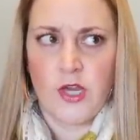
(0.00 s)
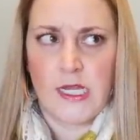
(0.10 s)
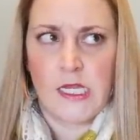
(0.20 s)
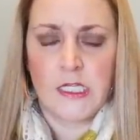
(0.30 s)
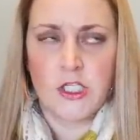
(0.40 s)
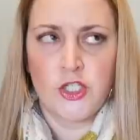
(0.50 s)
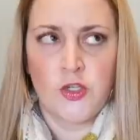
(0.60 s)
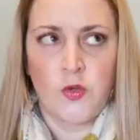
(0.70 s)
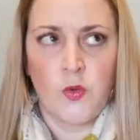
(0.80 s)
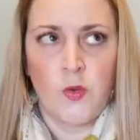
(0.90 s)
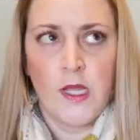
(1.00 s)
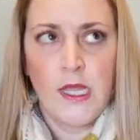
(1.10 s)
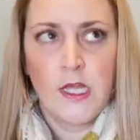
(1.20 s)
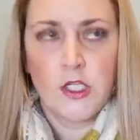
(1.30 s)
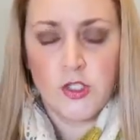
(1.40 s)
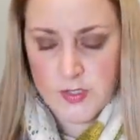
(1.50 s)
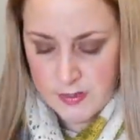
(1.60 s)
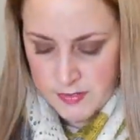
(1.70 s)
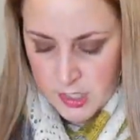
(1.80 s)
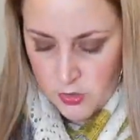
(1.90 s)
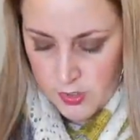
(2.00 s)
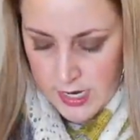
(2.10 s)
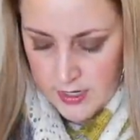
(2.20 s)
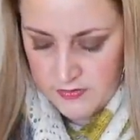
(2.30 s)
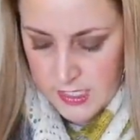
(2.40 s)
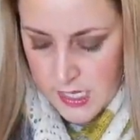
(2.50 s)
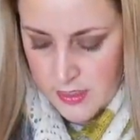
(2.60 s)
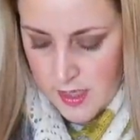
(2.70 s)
I needed to do something creatively